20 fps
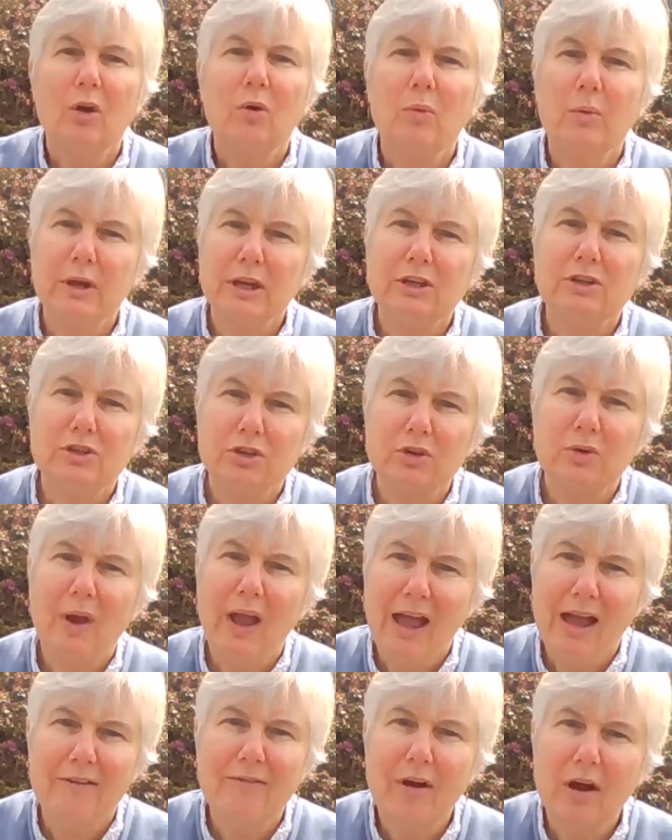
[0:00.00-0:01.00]
we do
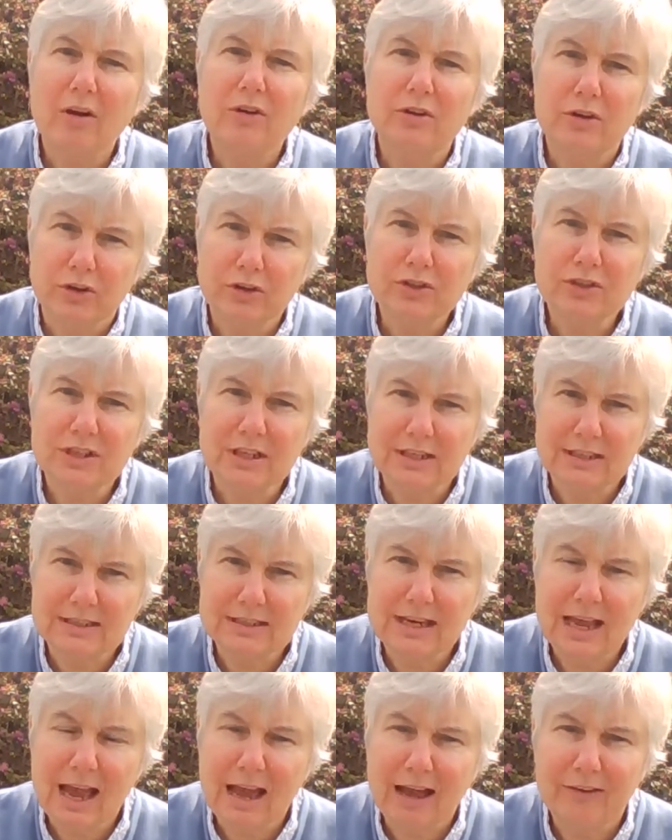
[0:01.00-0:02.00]
have our nursing
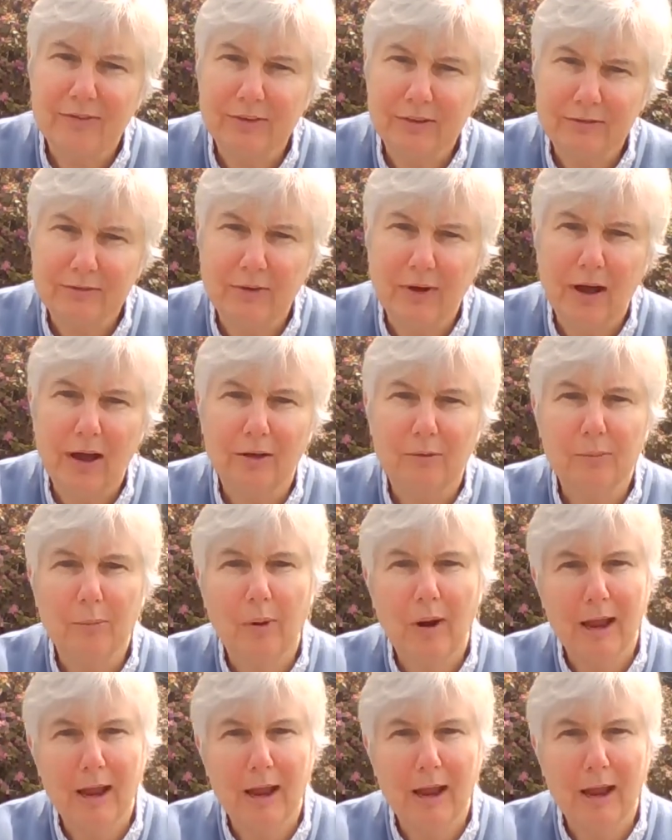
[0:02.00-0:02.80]
staff involved,